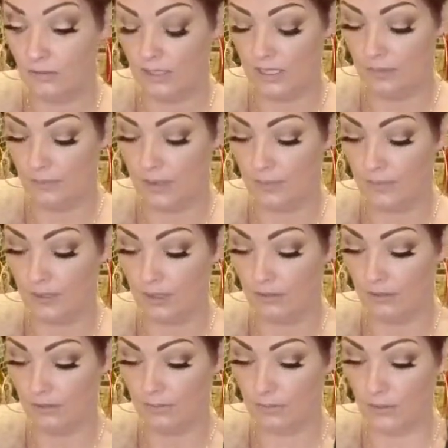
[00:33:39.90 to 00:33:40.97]
You need a meatball.
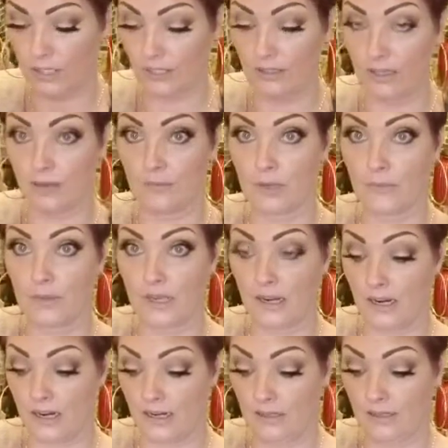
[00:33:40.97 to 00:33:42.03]
Oh boy, that might be
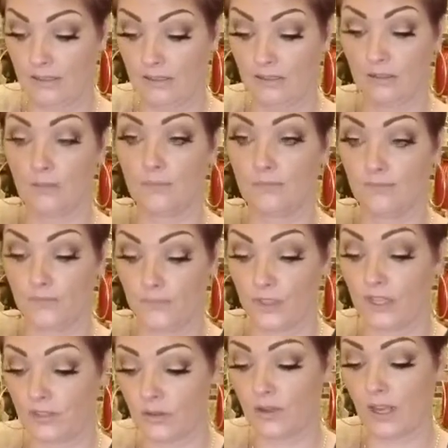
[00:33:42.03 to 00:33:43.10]
hard. Oh,
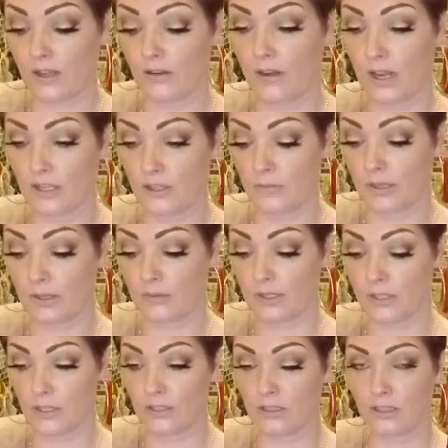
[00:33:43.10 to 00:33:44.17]
that's okay. Go ahead. You want to
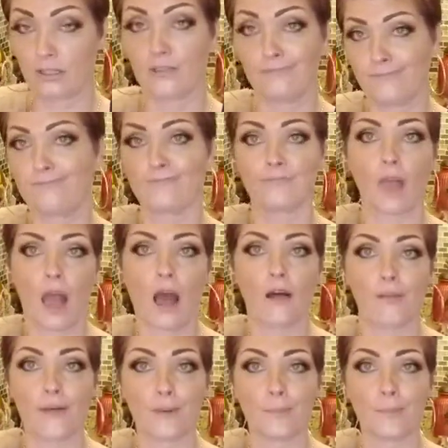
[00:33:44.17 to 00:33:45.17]
reach in there? I'll let